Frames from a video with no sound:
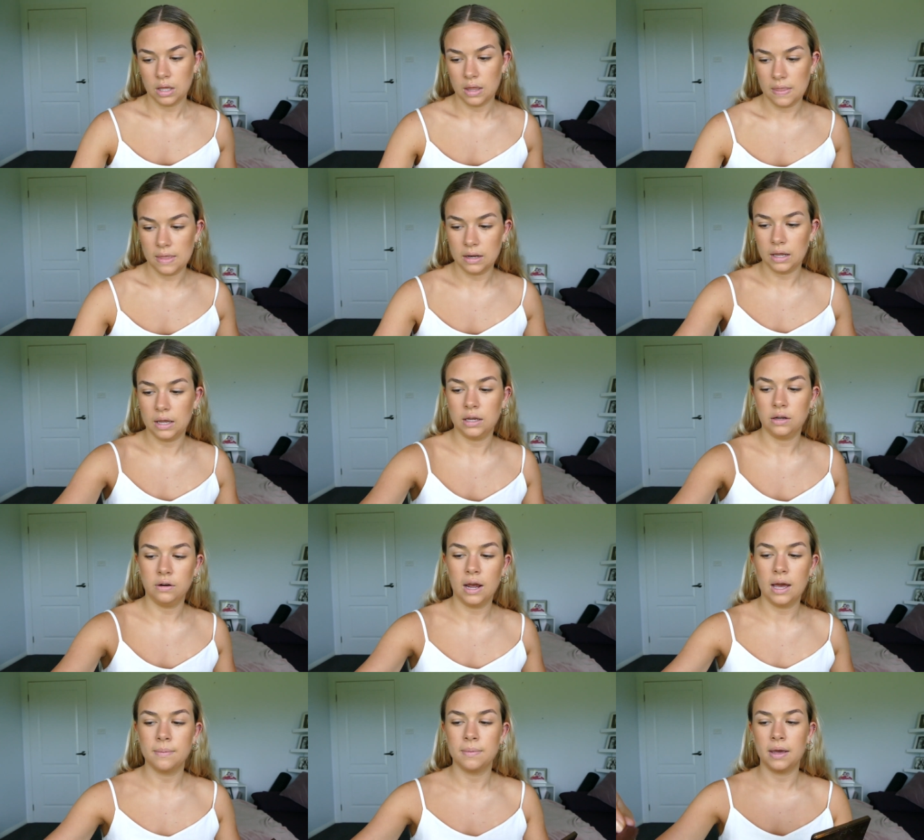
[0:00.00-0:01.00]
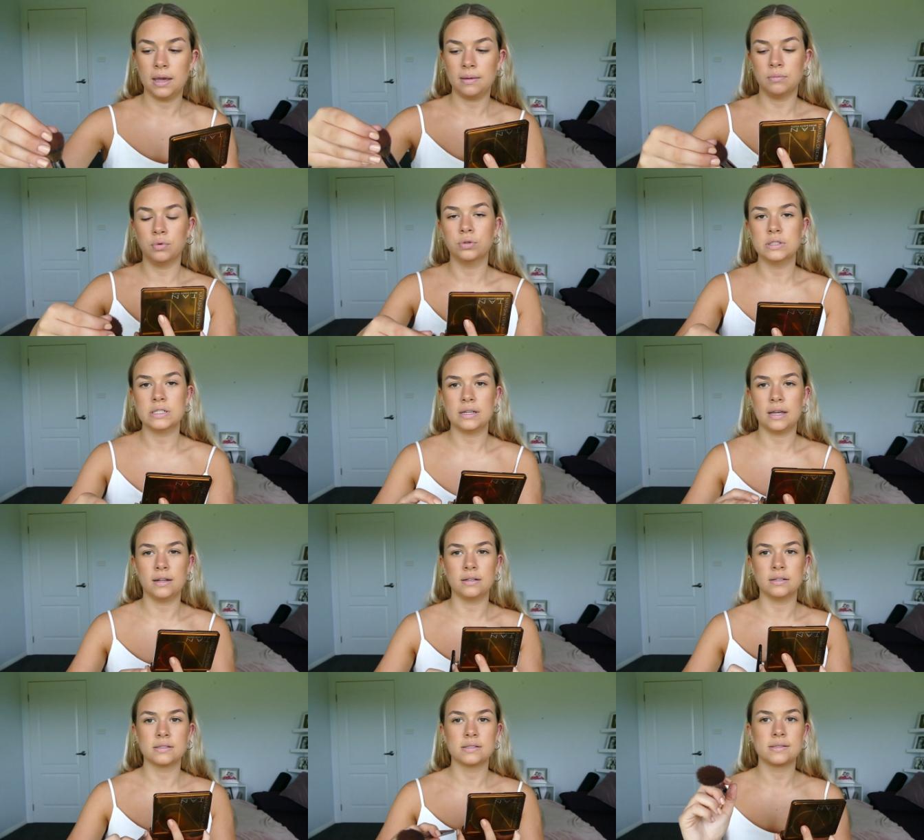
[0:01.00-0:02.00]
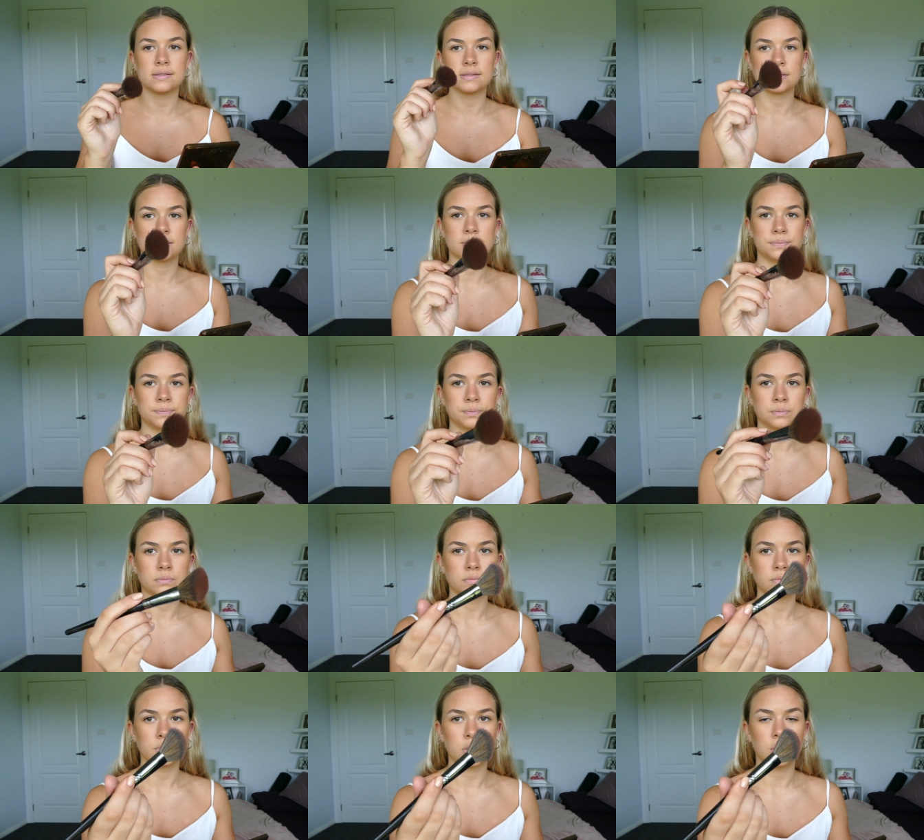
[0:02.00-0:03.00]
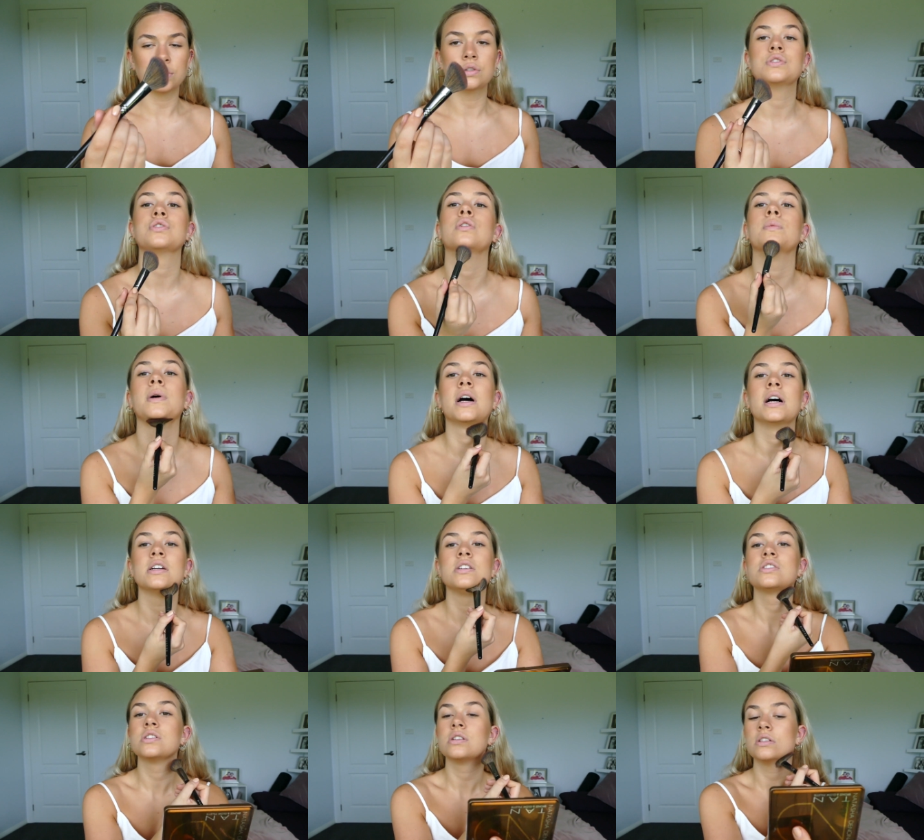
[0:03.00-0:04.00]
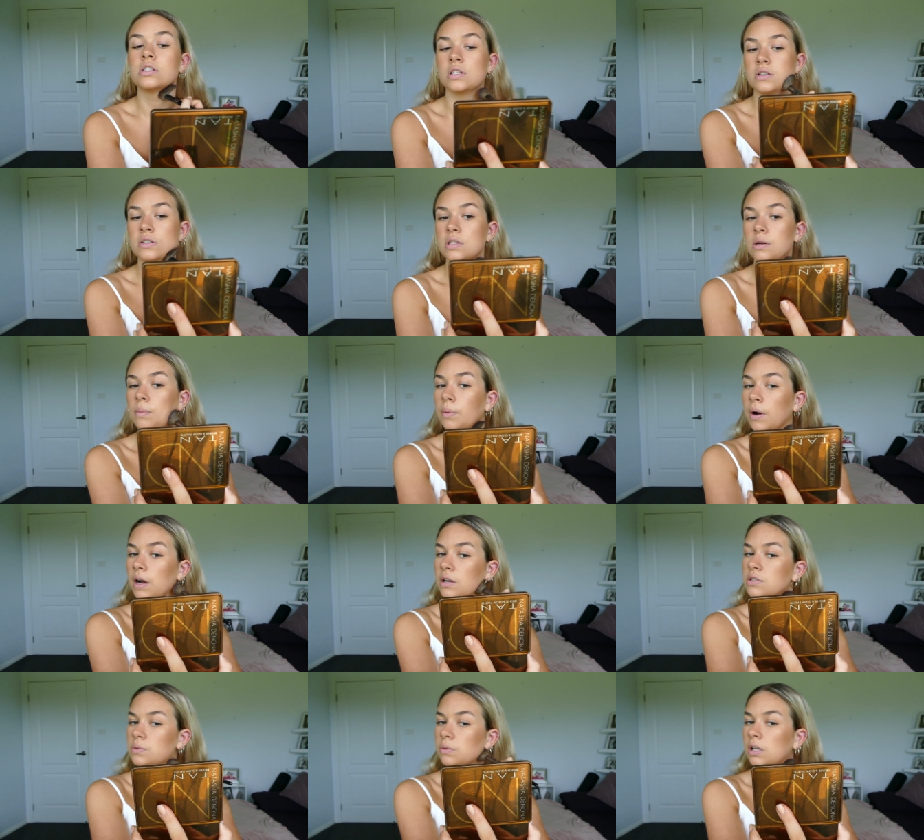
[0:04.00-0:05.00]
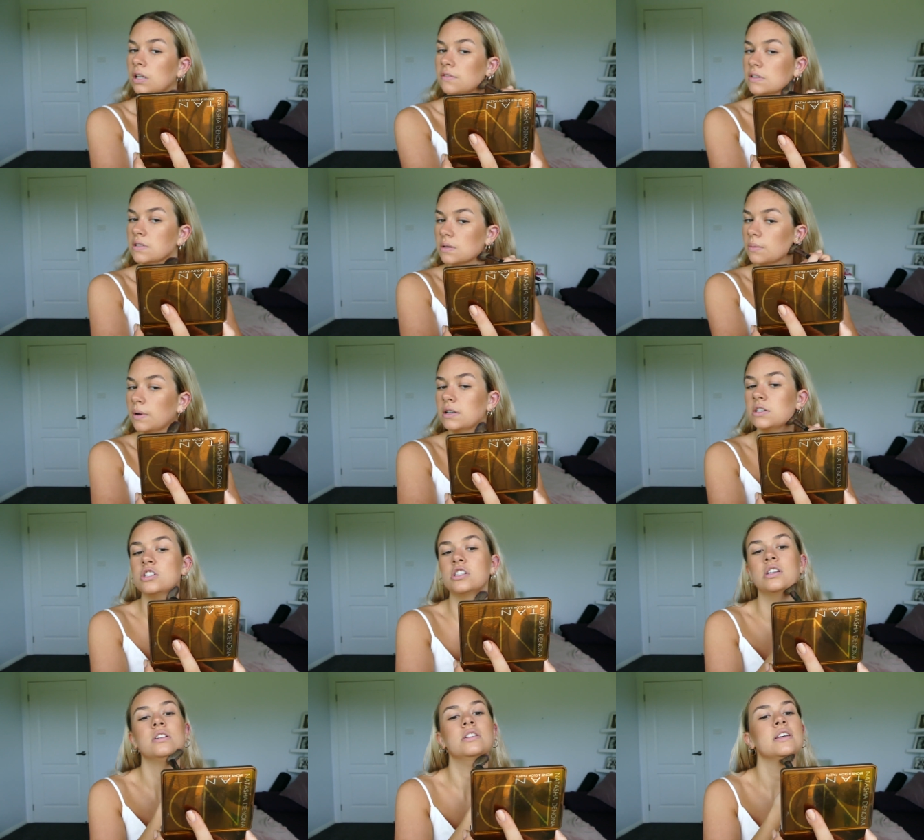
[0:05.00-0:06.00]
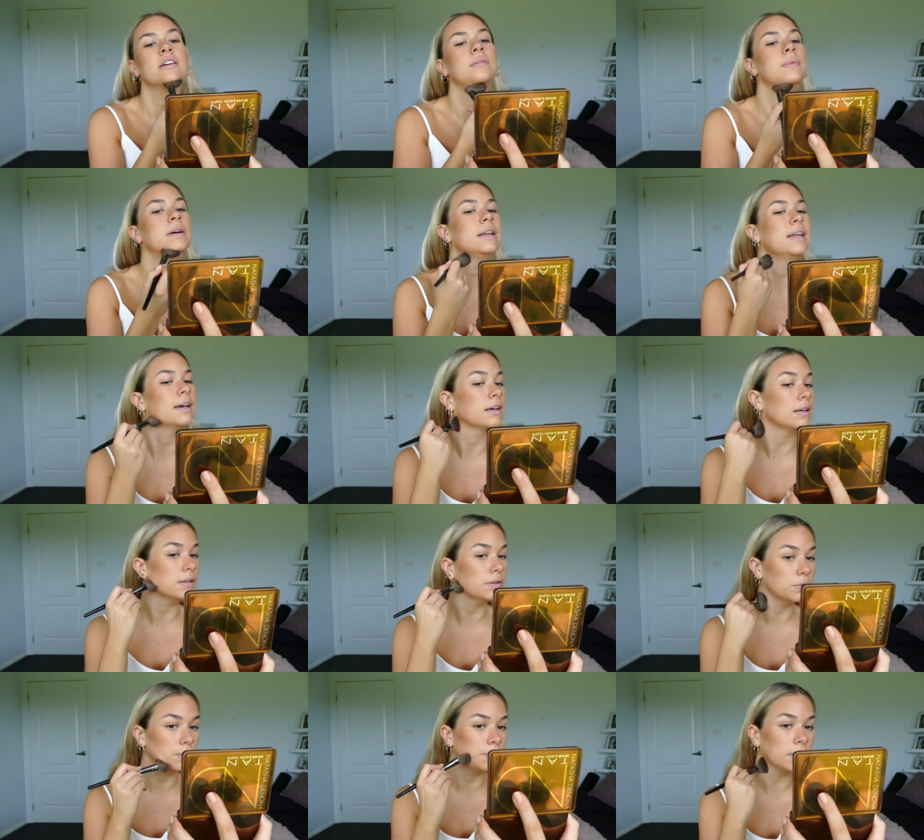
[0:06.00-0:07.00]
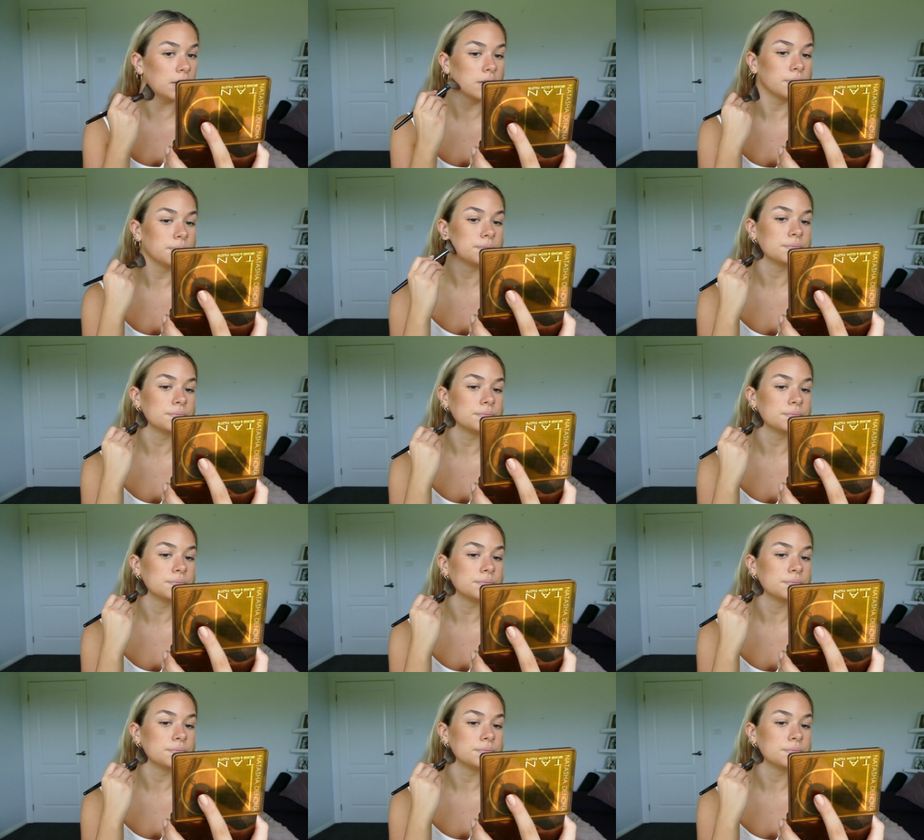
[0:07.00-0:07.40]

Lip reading: And then I grab a more dense contour brush just to brush whatever's on my chin down my neck a little bit.